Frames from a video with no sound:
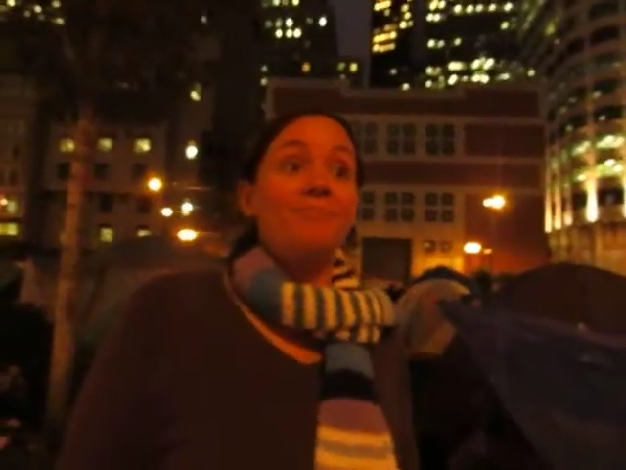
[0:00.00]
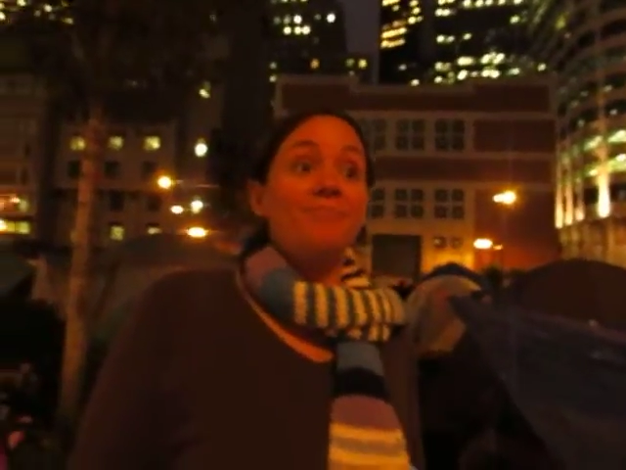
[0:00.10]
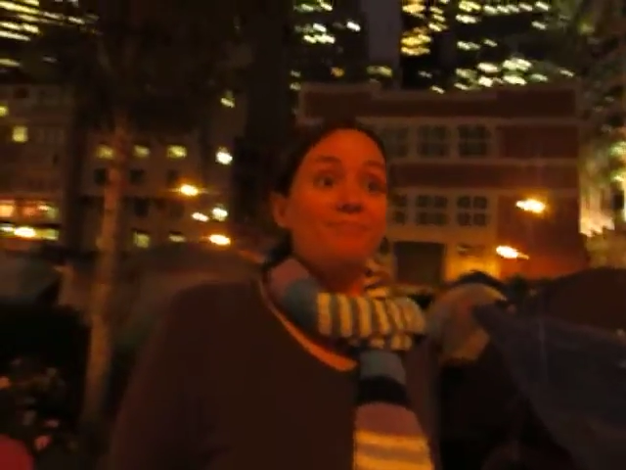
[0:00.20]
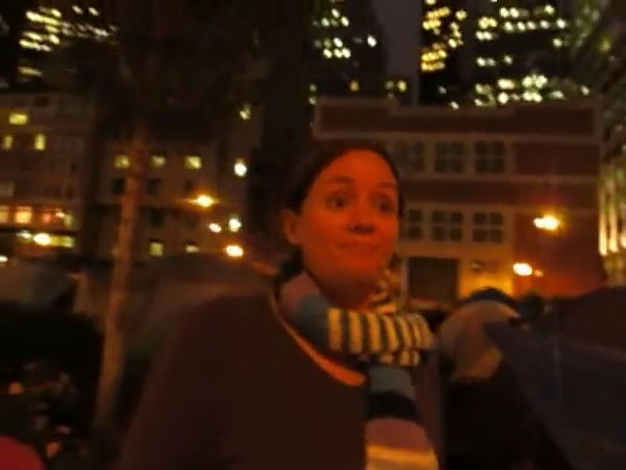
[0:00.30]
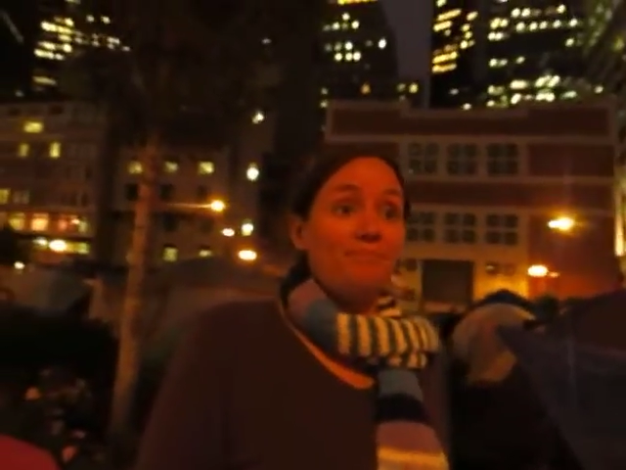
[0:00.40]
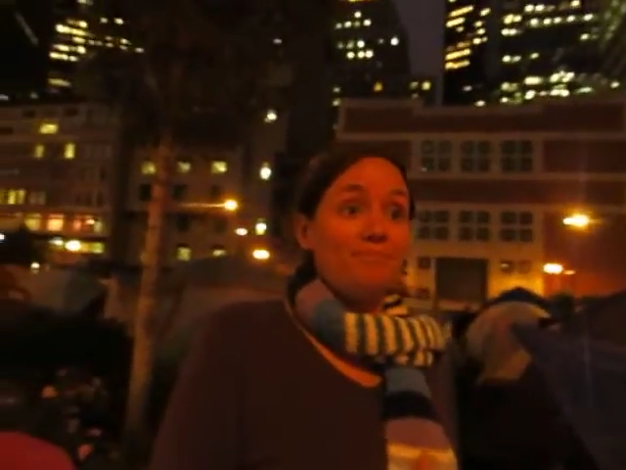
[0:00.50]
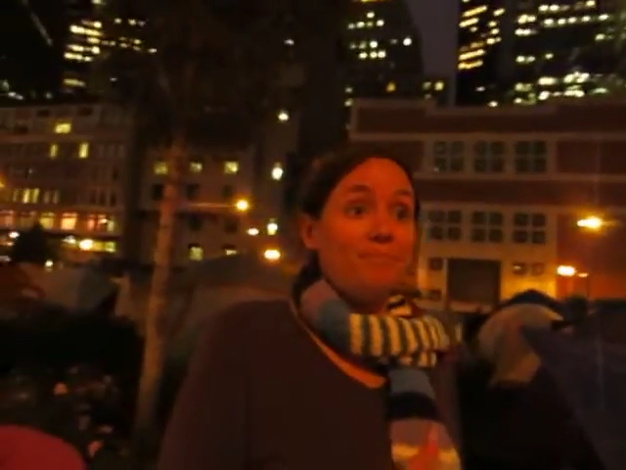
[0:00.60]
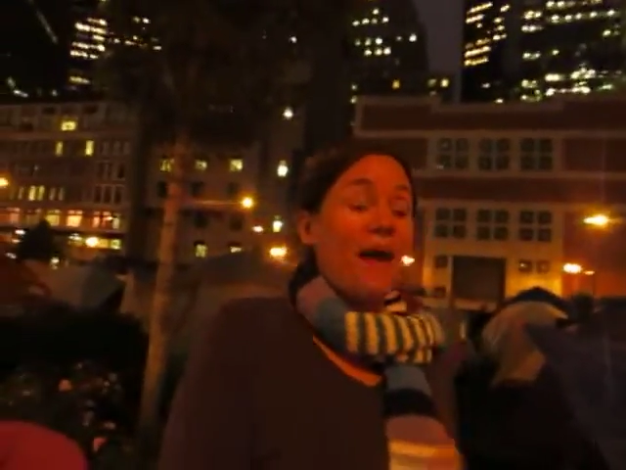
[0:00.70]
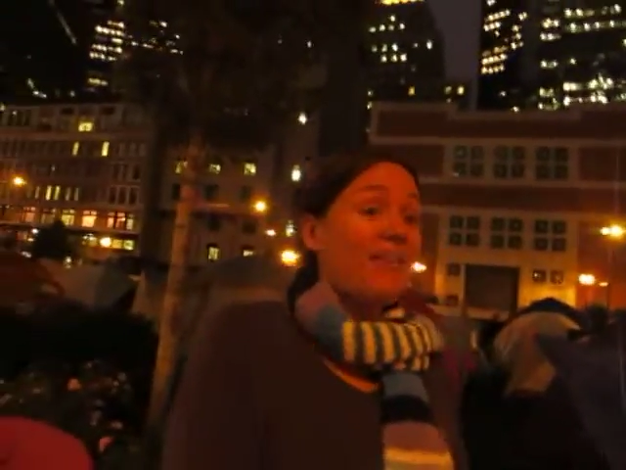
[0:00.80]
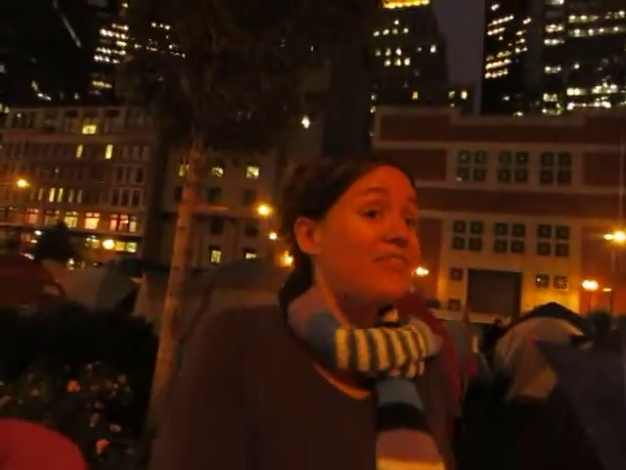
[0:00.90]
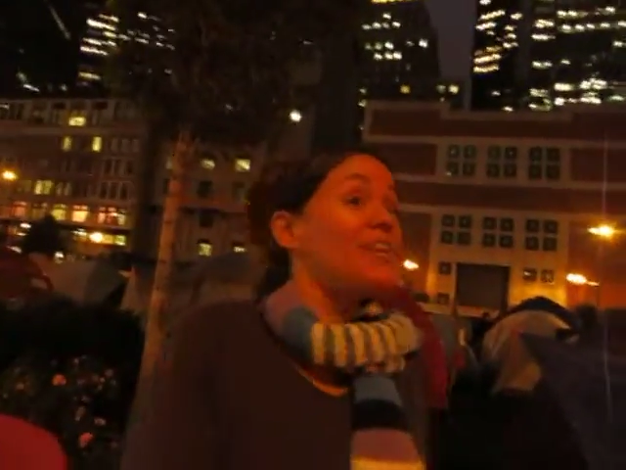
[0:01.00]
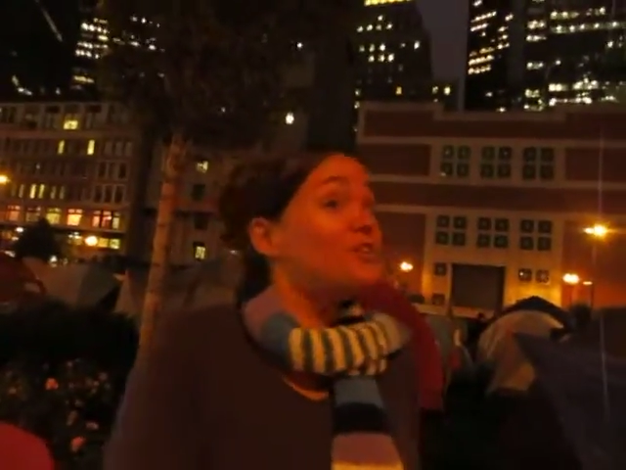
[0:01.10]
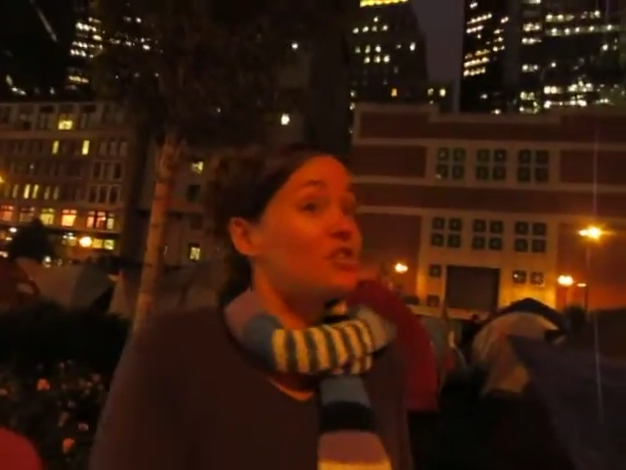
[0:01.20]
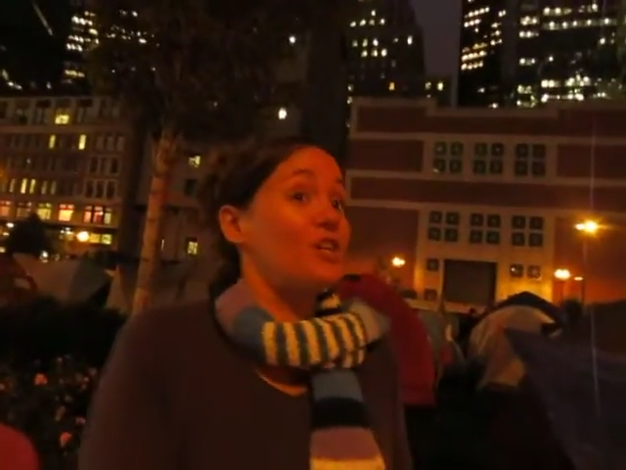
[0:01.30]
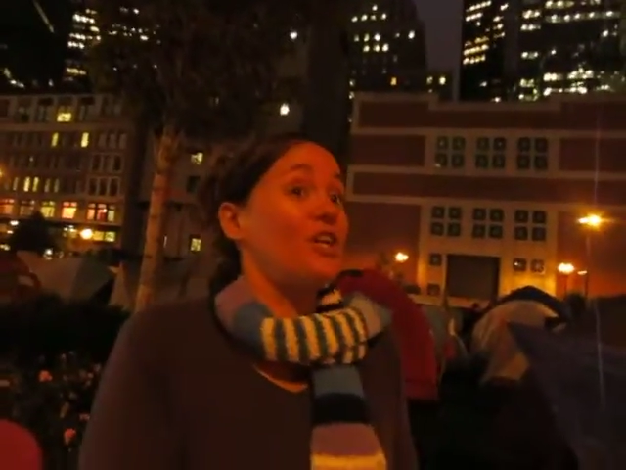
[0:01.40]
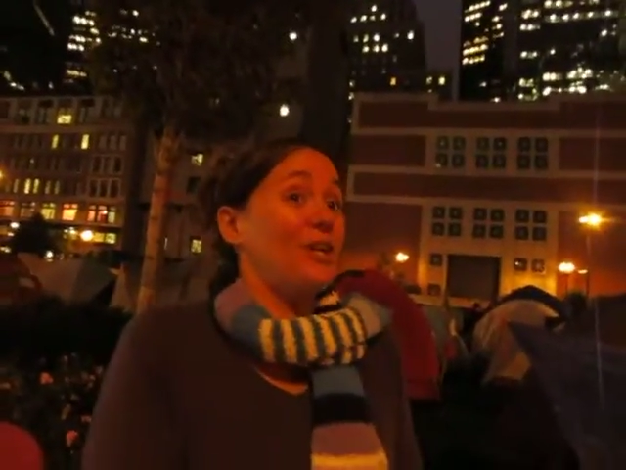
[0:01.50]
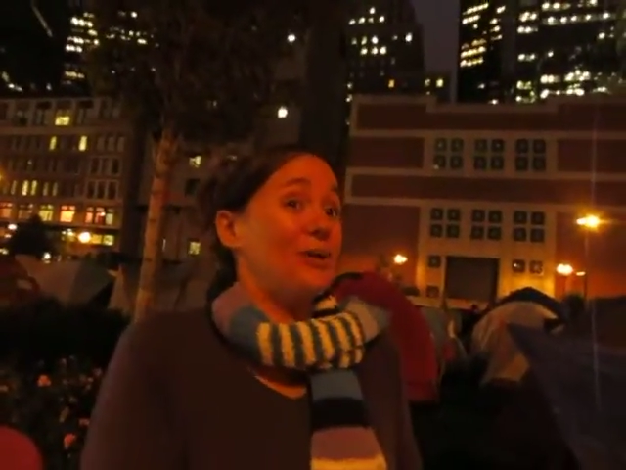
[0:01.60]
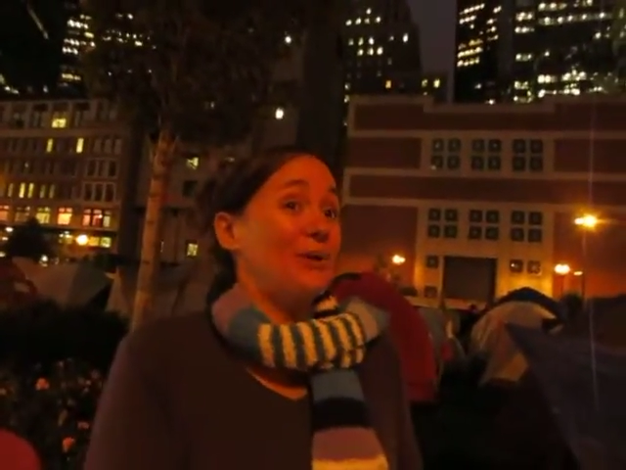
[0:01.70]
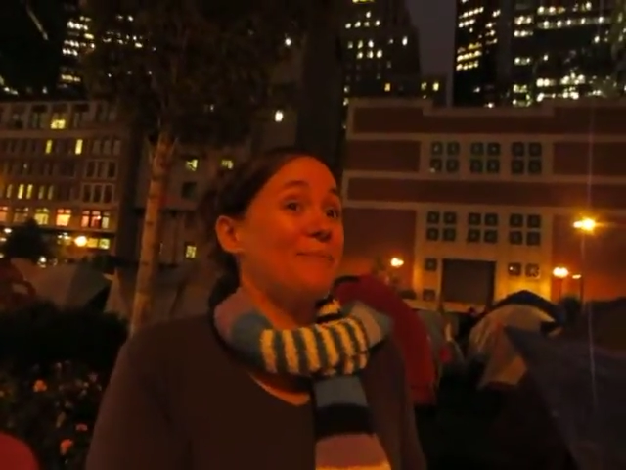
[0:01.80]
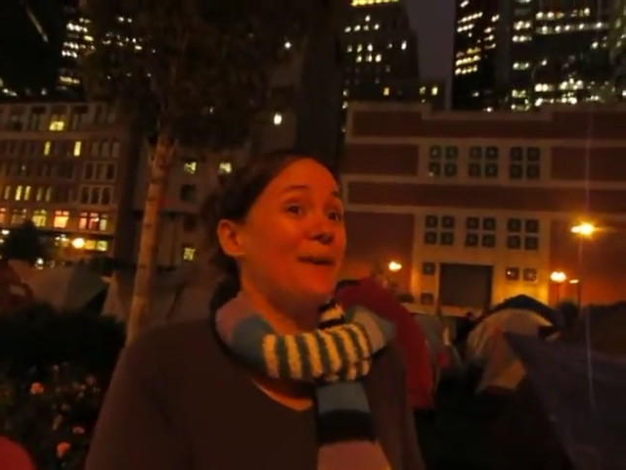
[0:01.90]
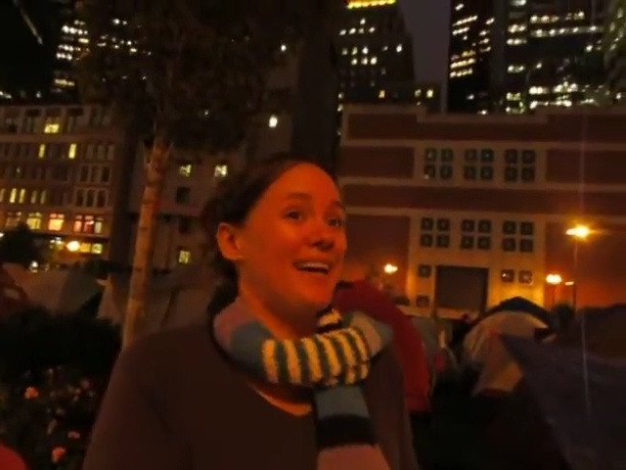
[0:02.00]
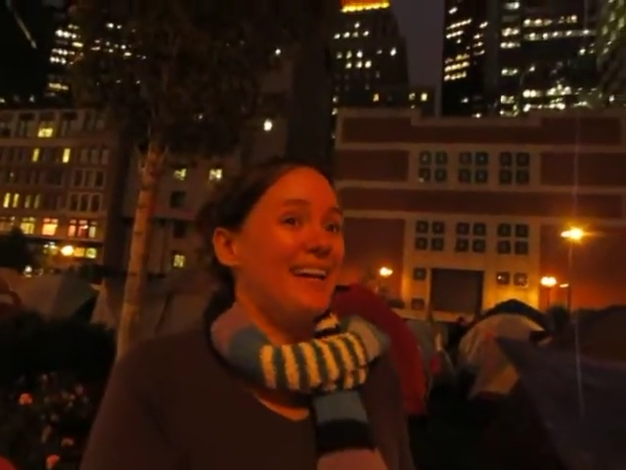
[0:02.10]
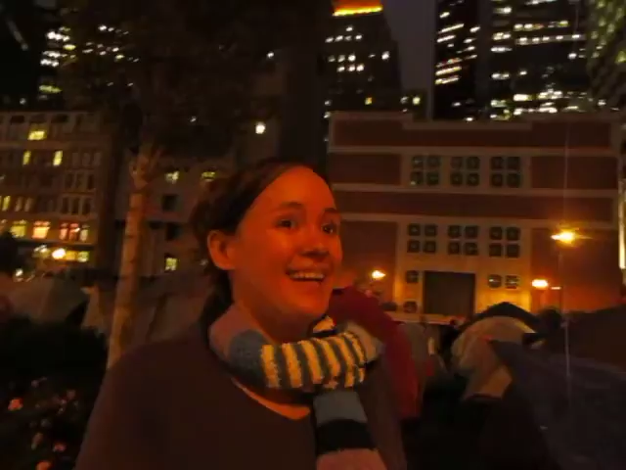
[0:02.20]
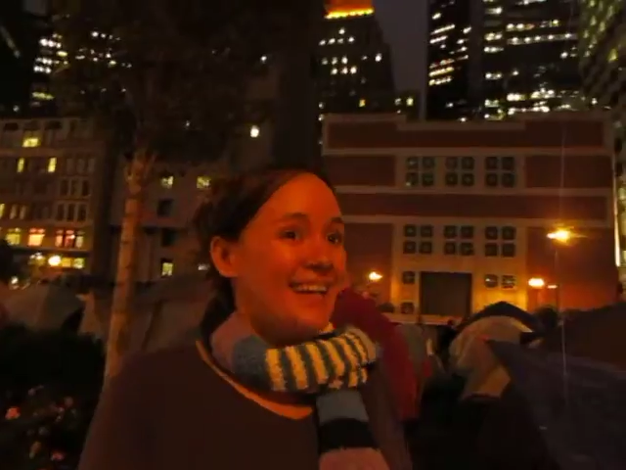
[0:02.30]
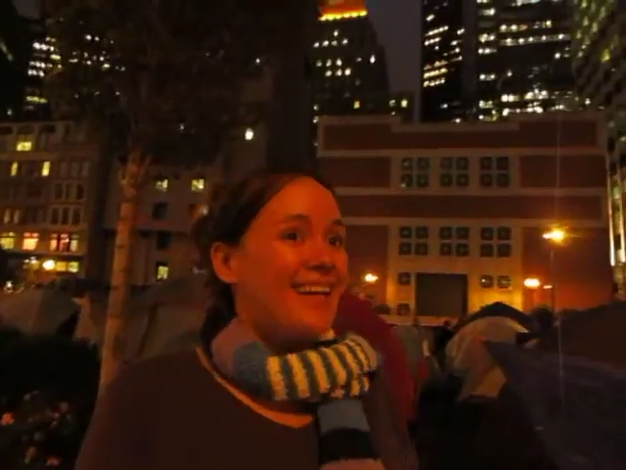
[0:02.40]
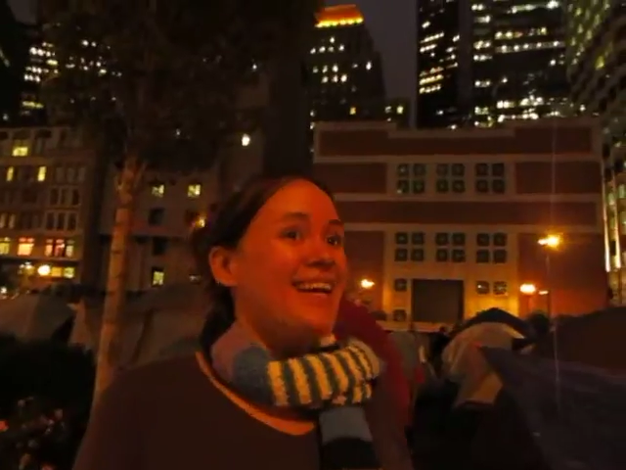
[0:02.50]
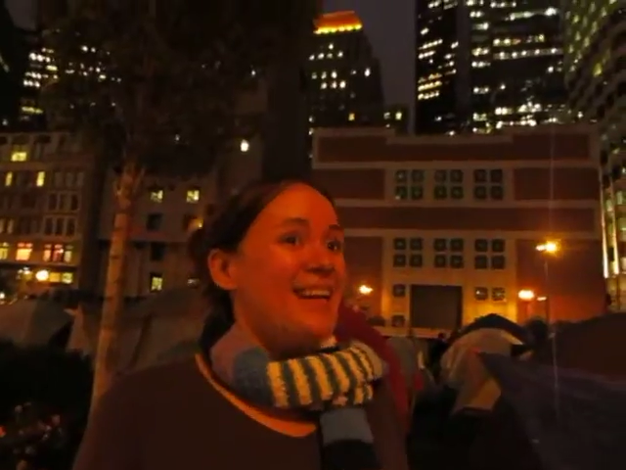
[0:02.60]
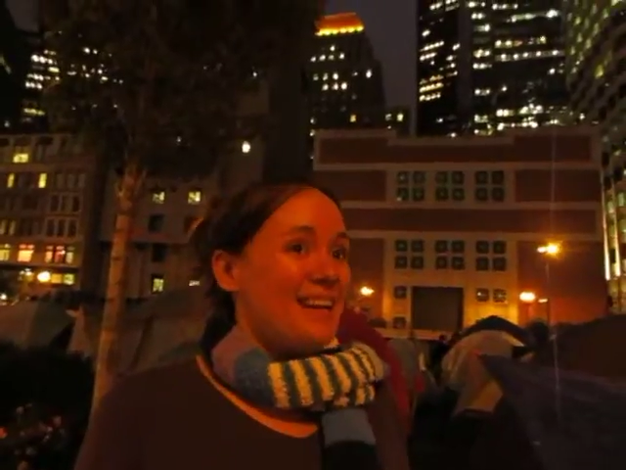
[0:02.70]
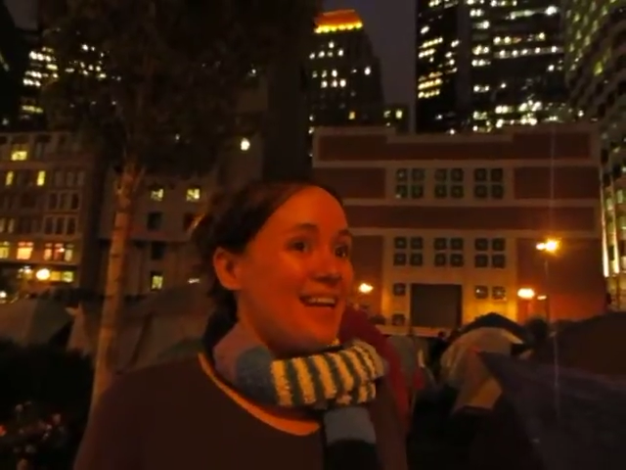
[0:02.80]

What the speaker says: There was a pretty good article in the Globe today.